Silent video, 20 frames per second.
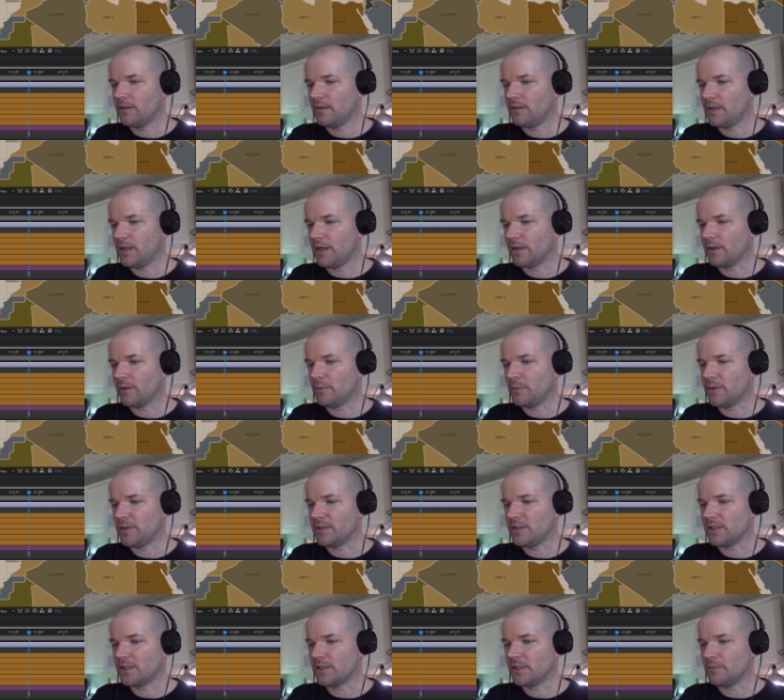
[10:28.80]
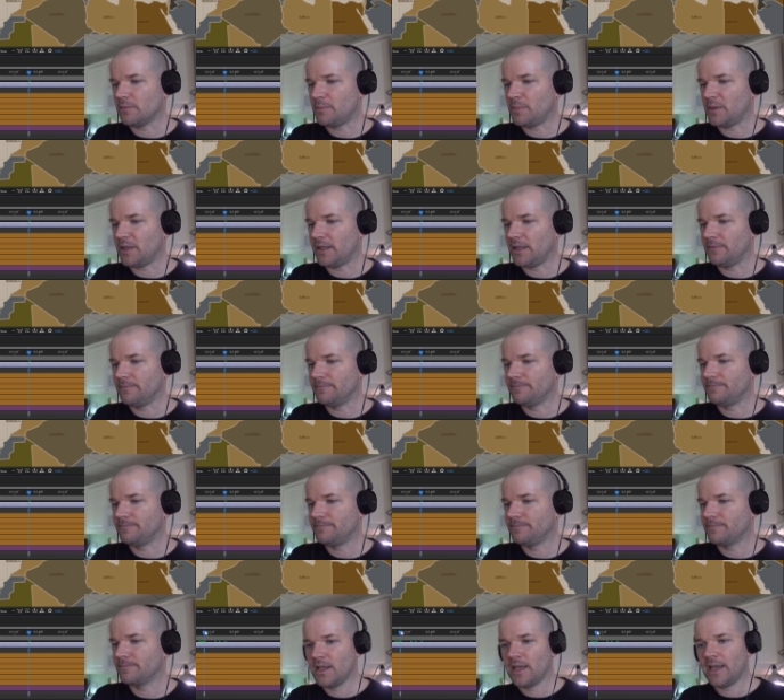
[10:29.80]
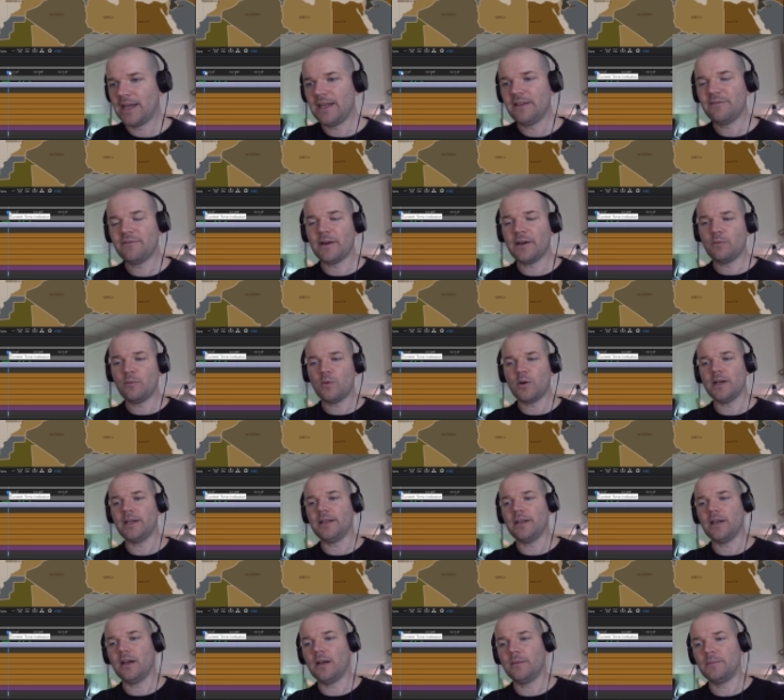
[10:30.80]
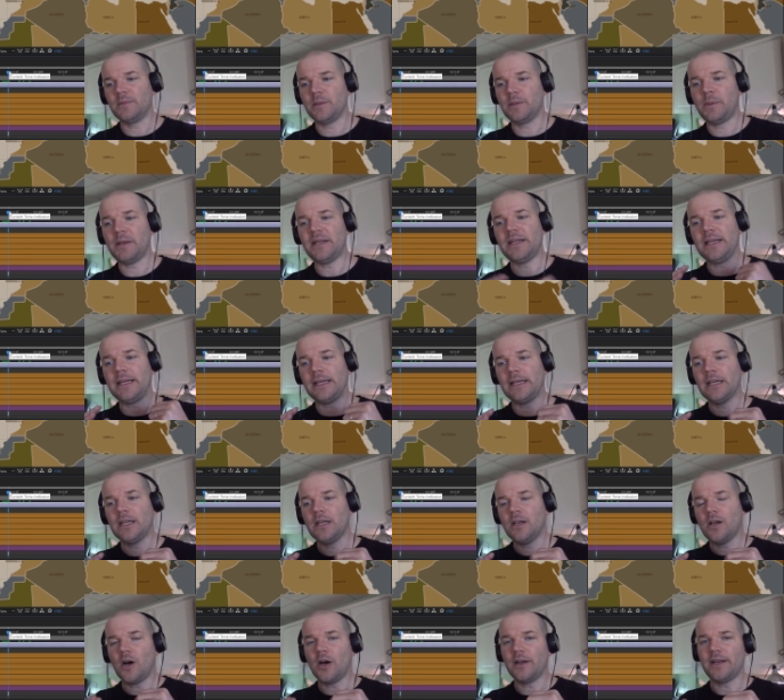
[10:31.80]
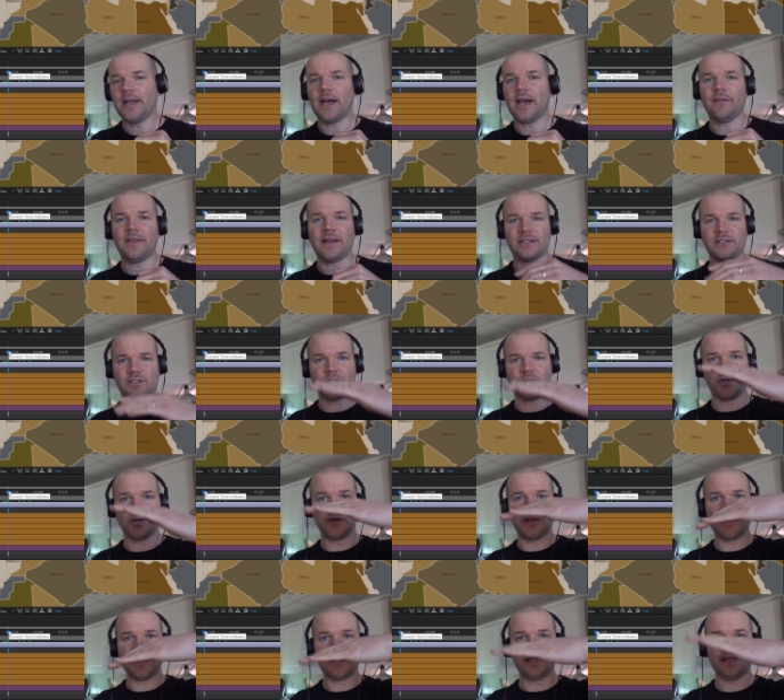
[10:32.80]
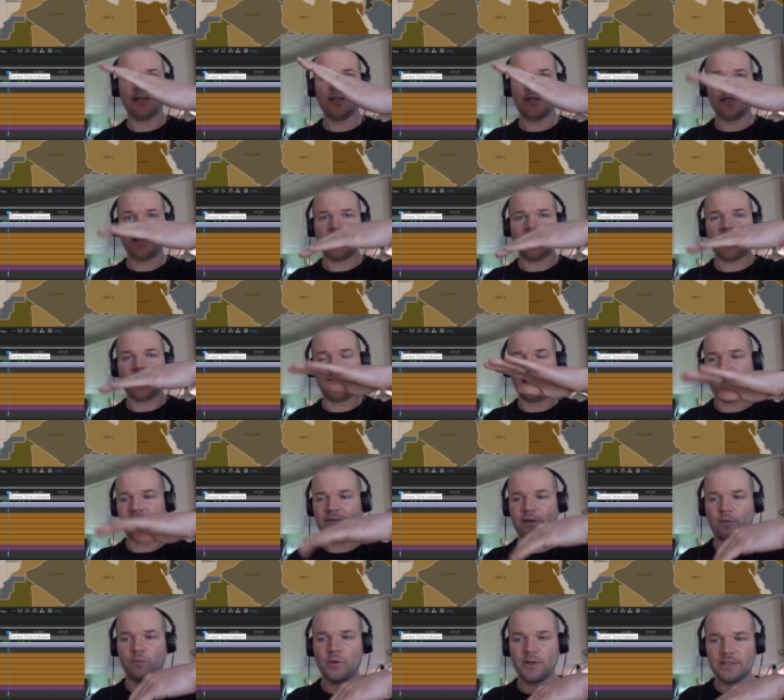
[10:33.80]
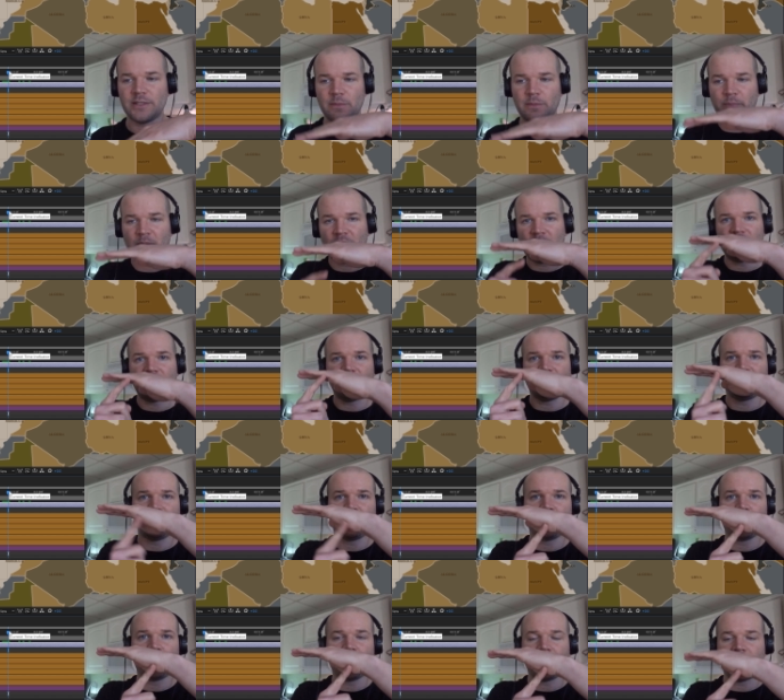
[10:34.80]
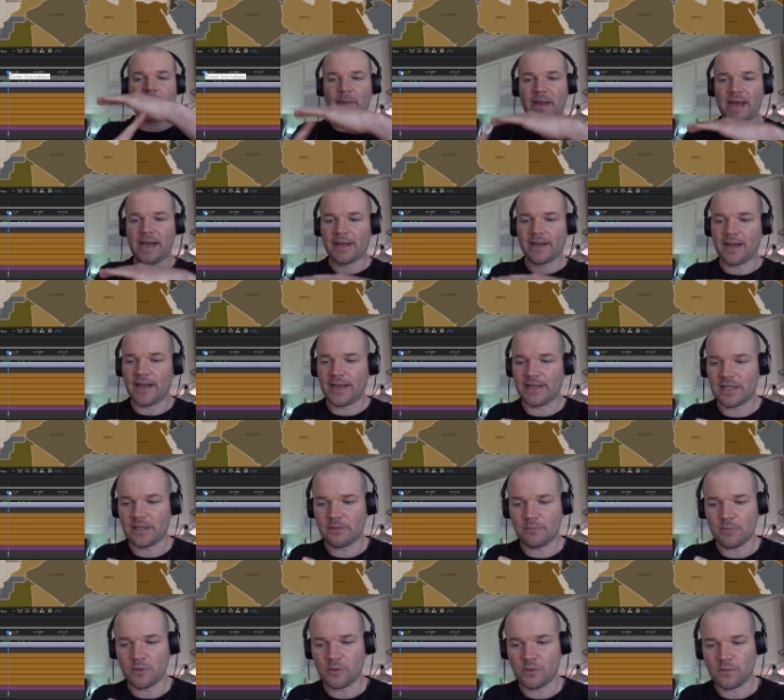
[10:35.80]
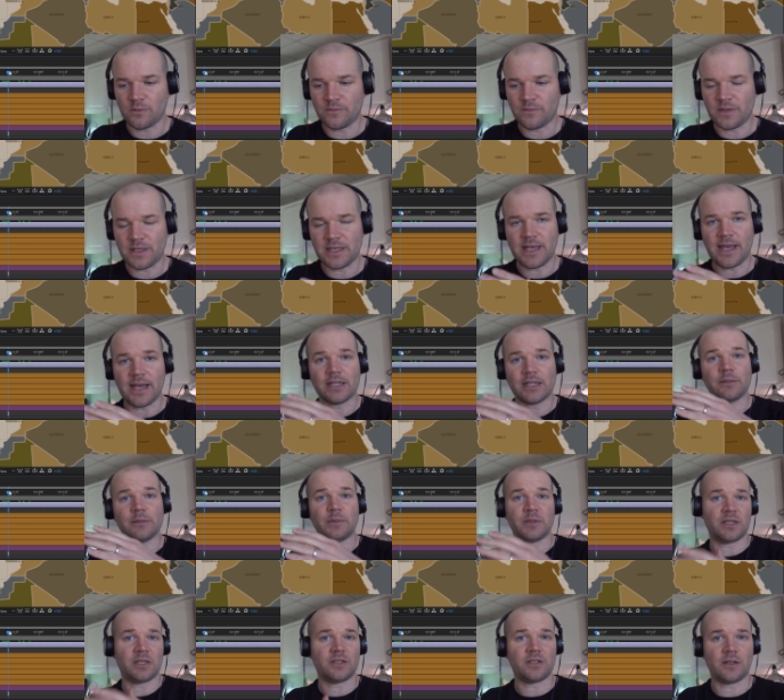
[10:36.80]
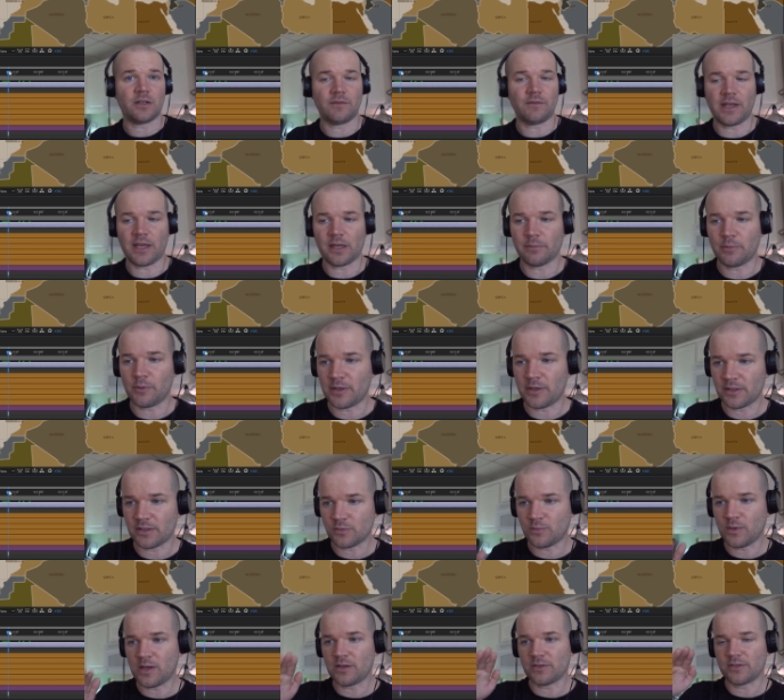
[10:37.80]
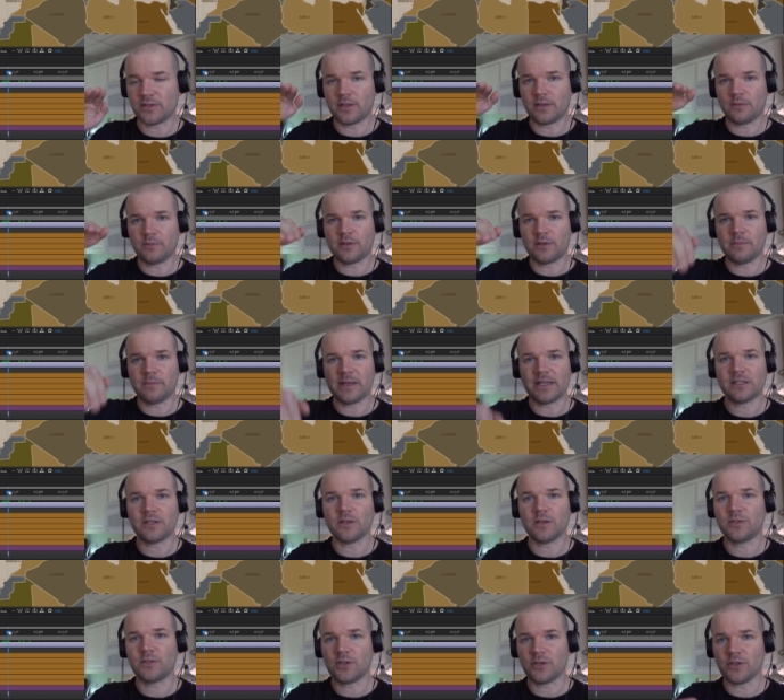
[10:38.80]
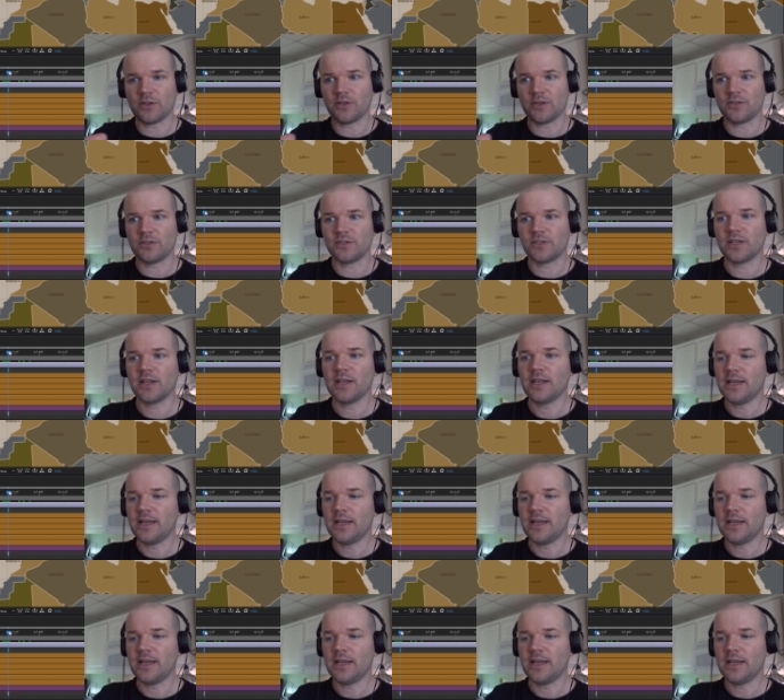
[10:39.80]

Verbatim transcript: the anchor point just a bit. And if I want, um, depending on how that's turning, if I it to pivot further on the back, I can move the X position of the anchor point as well so that when it makes those turns,